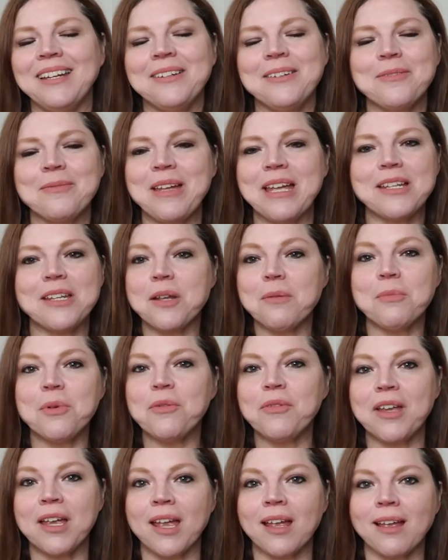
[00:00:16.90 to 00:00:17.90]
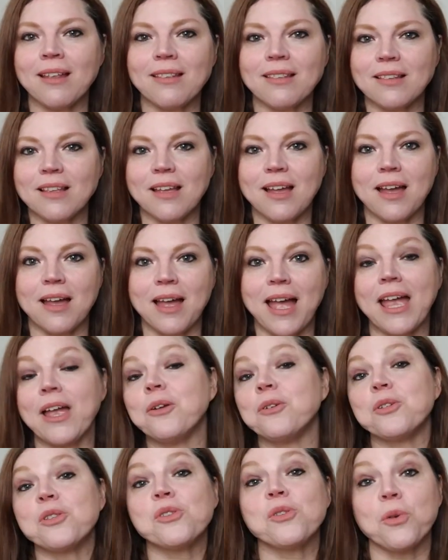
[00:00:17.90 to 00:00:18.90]
we ended up moving. Uh, I own
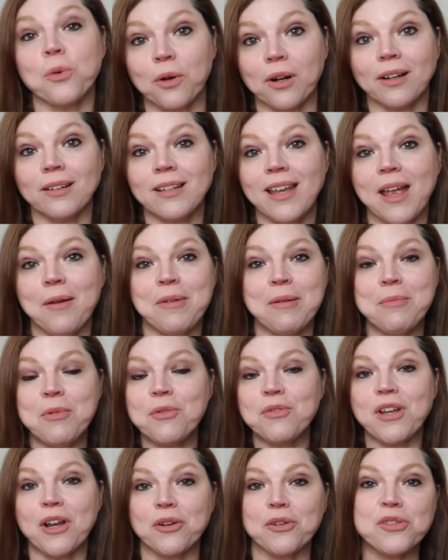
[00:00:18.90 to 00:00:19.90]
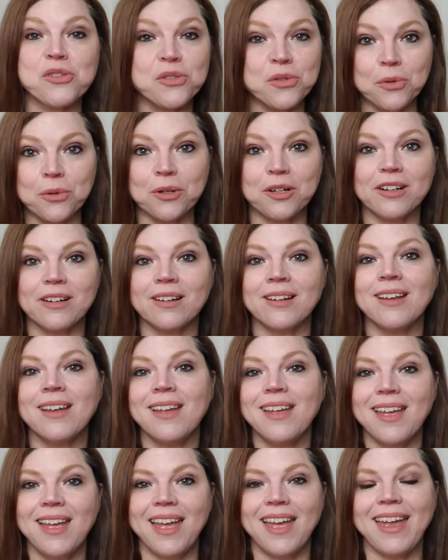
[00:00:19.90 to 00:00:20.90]
a store, and we moved our store.
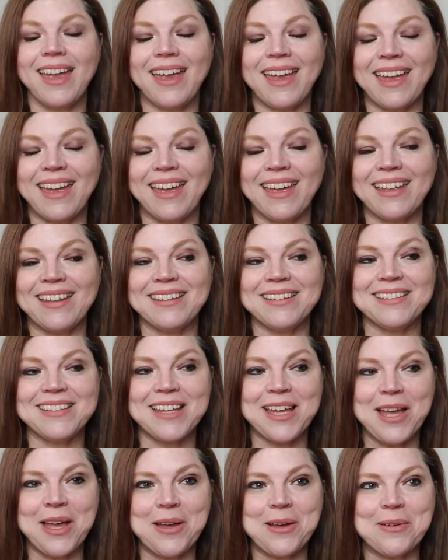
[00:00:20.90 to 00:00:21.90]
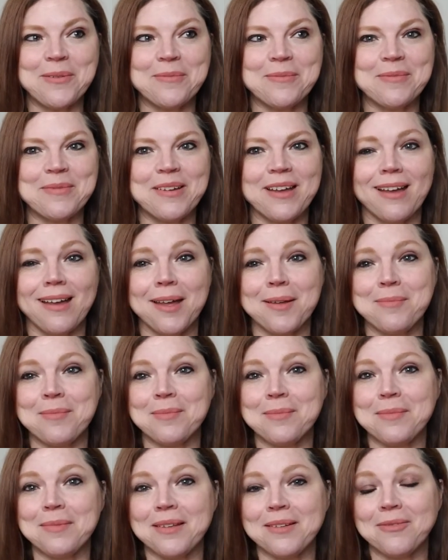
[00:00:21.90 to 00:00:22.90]
And um,
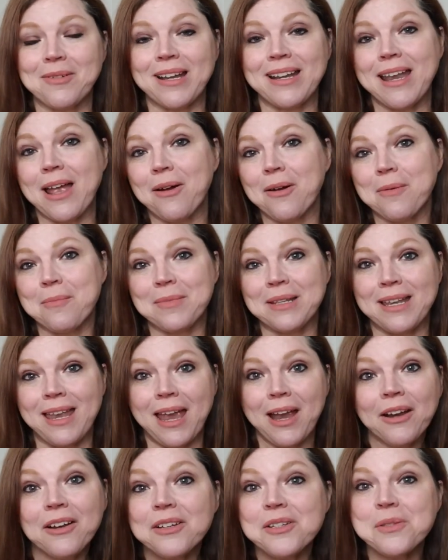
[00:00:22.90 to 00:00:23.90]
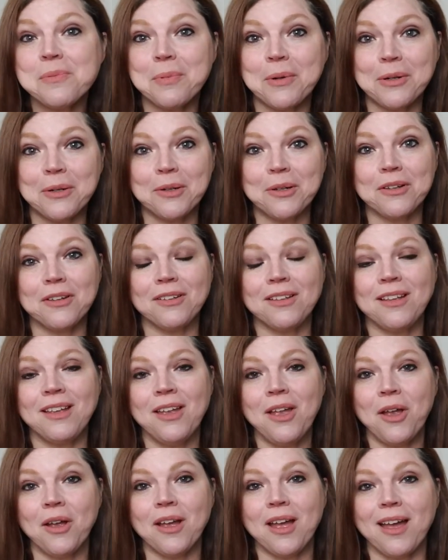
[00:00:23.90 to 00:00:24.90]
I'm right now. I'm in Harrisburg,
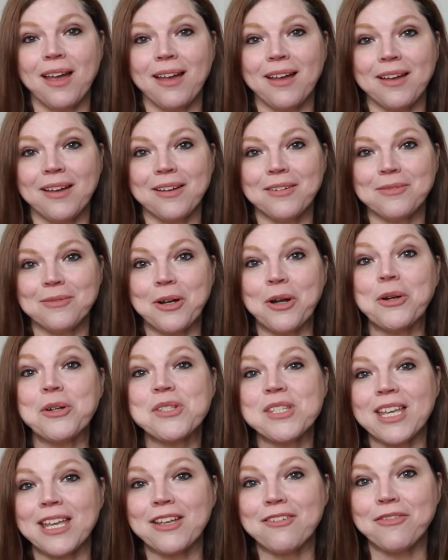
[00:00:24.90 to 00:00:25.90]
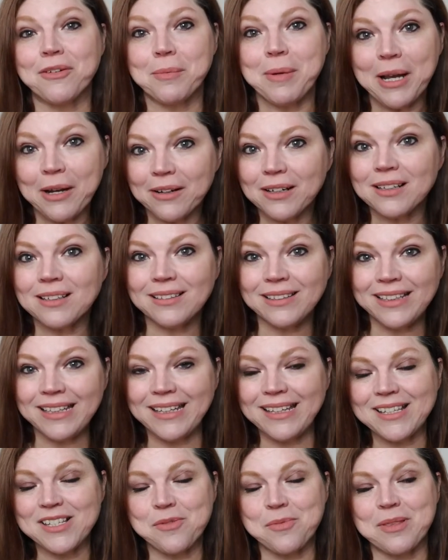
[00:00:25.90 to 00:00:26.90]
uh, rehearsing for
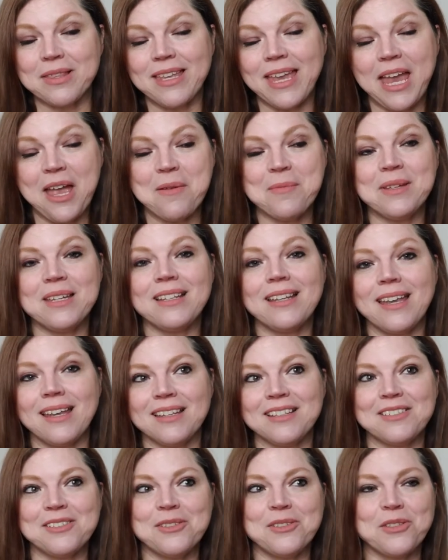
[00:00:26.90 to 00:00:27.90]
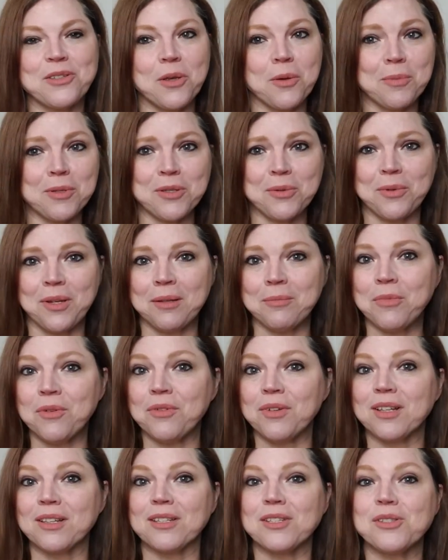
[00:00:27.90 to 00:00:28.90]
Pericles with Gamut, and so between
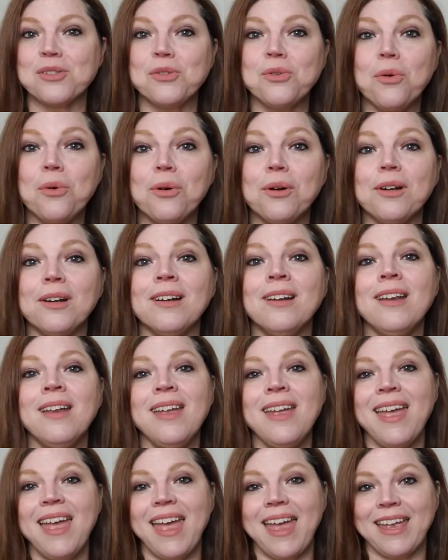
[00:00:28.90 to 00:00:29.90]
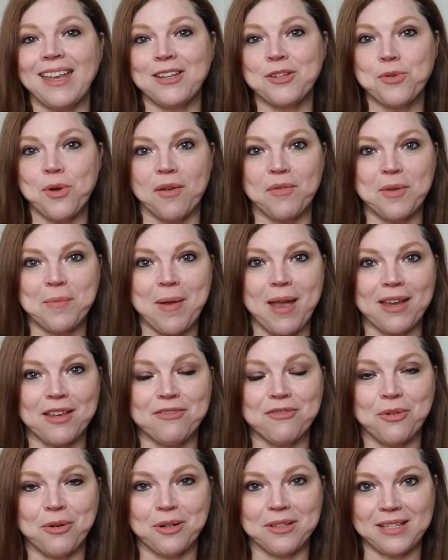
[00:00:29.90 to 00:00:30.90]
moving the store and driving back and
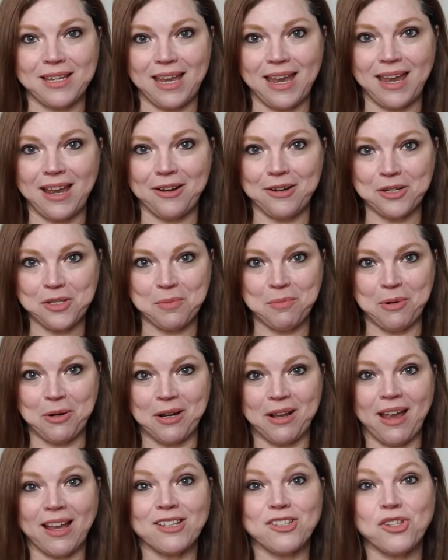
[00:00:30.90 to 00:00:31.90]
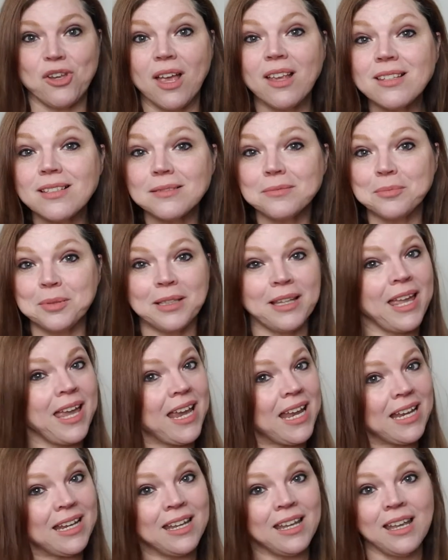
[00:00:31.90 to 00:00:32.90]
forth to Harrisburg, I just
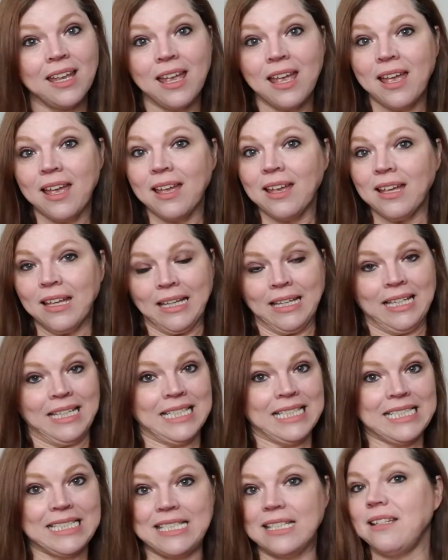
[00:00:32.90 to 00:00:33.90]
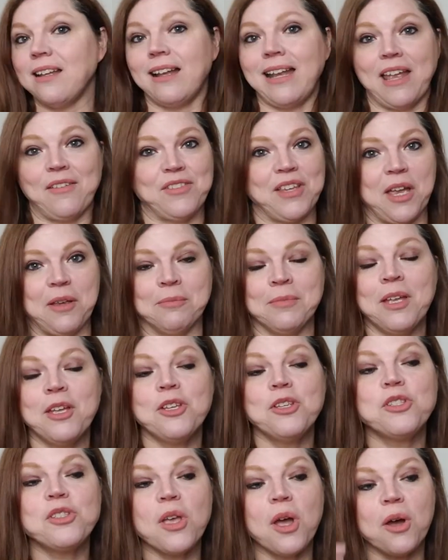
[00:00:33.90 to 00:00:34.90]
plain did not have time.
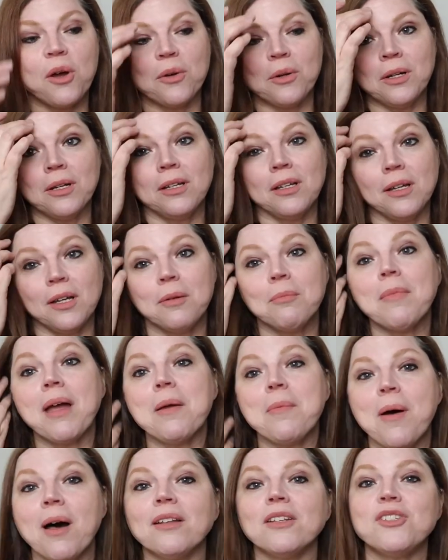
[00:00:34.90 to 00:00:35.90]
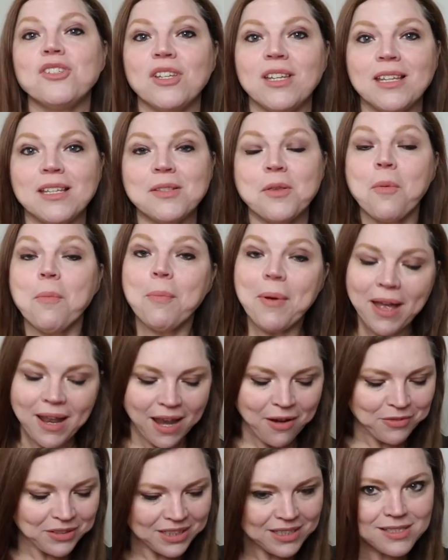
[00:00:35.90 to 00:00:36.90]
So my apologies, but
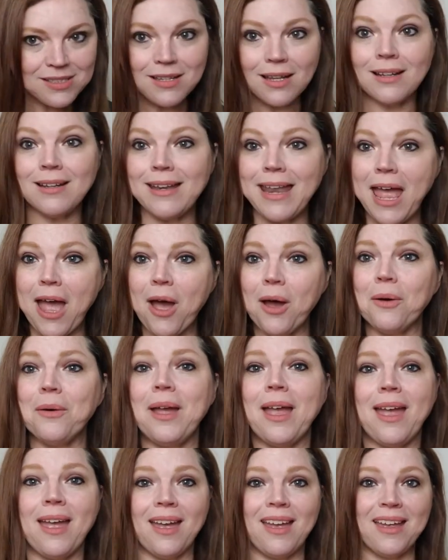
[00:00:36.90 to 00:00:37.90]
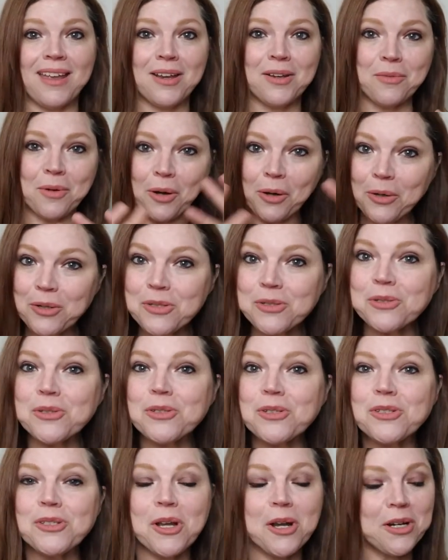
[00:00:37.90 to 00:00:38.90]
everything's done now and rehearsals are
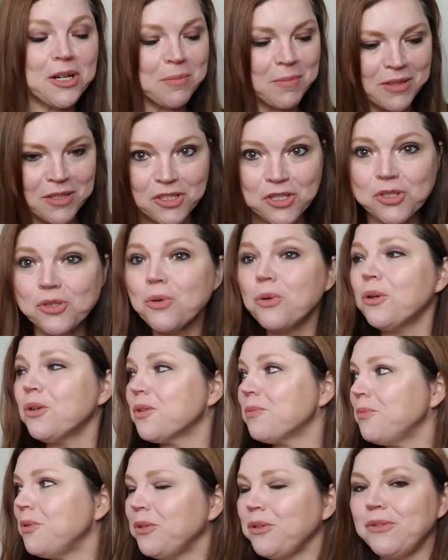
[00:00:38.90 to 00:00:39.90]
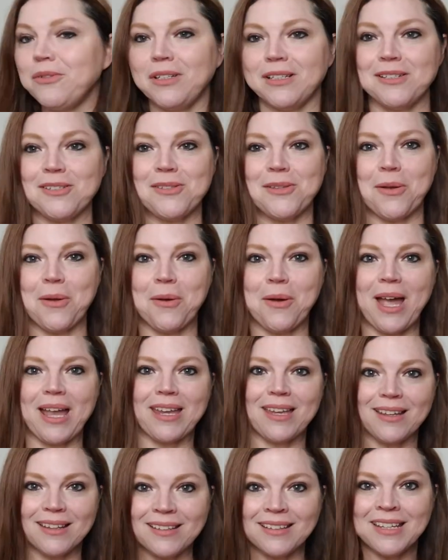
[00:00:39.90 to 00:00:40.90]
started, but the store's moved, and so I
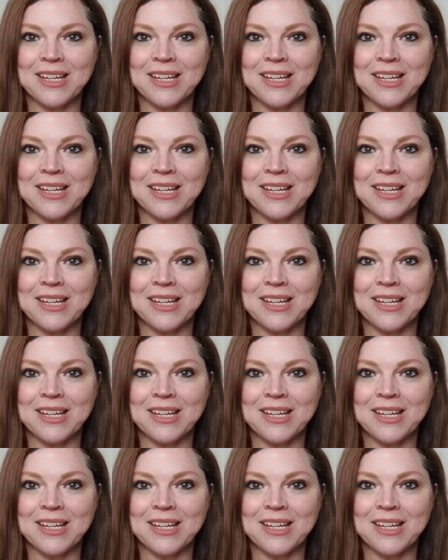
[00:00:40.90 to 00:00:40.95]
can